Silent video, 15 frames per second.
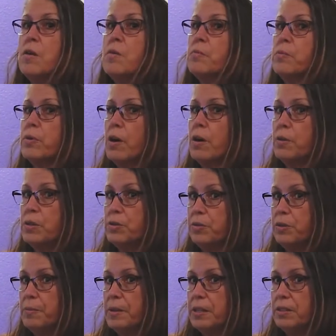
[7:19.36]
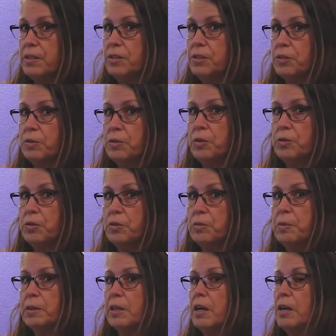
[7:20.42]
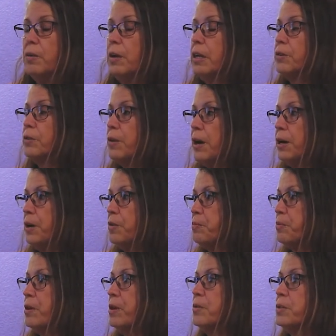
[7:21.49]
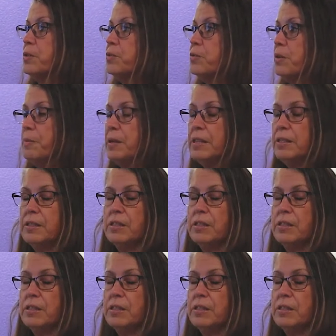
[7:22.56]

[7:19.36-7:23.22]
Pro is 3 minutes at 202 below, and Cryo Pro is 3 minutes